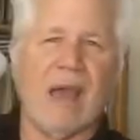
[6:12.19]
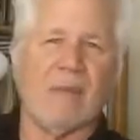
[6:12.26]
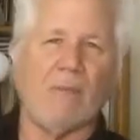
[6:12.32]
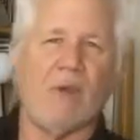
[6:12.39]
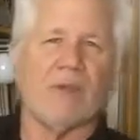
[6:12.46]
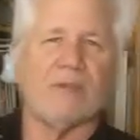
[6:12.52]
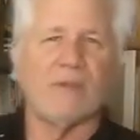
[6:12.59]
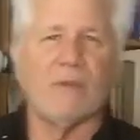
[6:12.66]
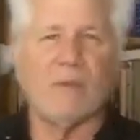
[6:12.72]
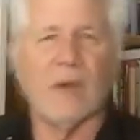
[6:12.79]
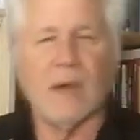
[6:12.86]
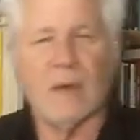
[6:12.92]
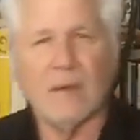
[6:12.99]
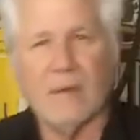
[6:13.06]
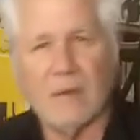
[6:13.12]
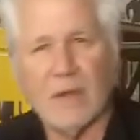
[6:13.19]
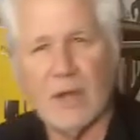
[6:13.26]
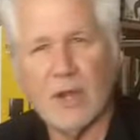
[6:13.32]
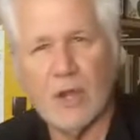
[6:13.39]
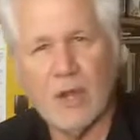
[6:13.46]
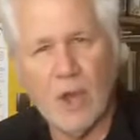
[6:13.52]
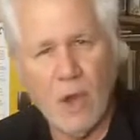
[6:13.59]
want to
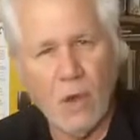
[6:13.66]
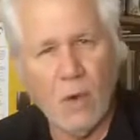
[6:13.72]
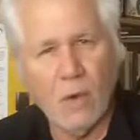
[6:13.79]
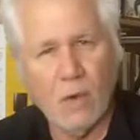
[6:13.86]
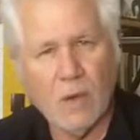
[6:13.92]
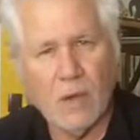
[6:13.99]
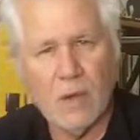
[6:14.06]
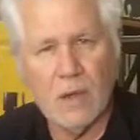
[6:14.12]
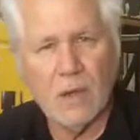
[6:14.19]
know